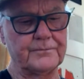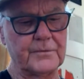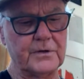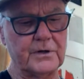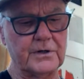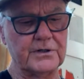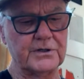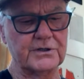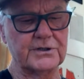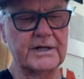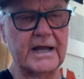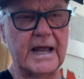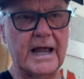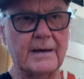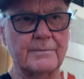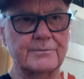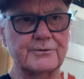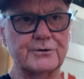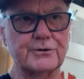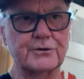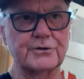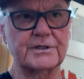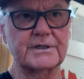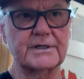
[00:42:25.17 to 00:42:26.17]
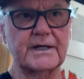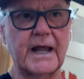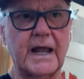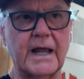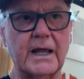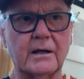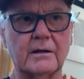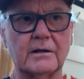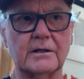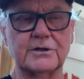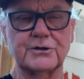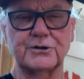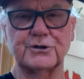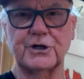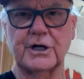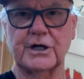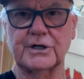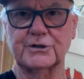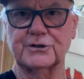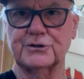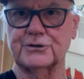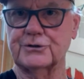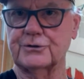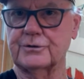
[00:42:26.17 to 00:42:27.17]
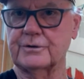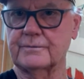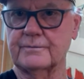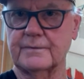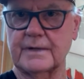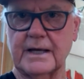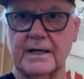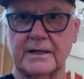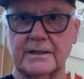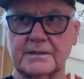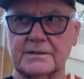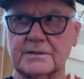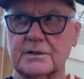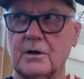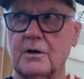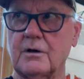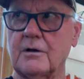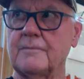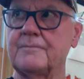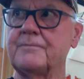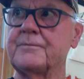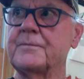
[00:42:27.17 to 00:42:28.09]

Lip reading: They just capture scale and gesture. That is all.